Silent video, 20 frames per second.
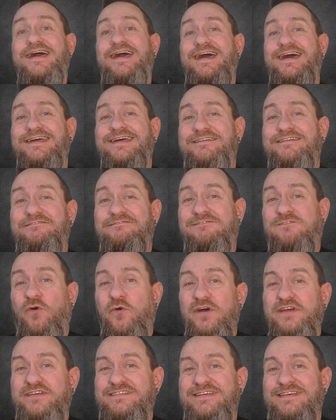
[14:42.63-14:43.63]
and the
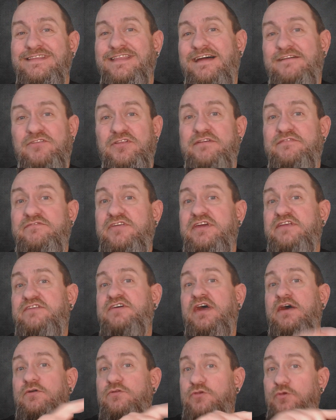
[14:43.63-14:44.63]
voice and level of
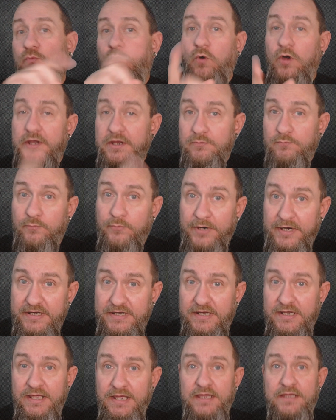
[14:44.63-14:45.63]
detail you want it
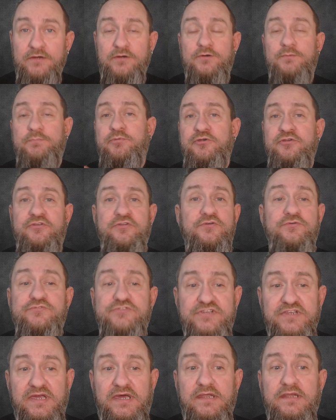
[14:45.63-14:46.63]
written in or
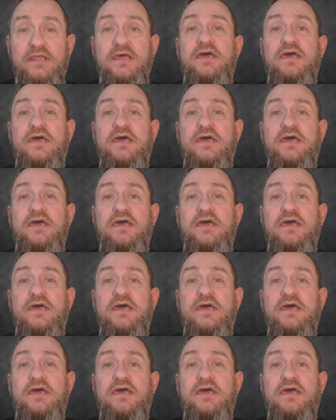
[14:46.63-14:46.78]
produced in.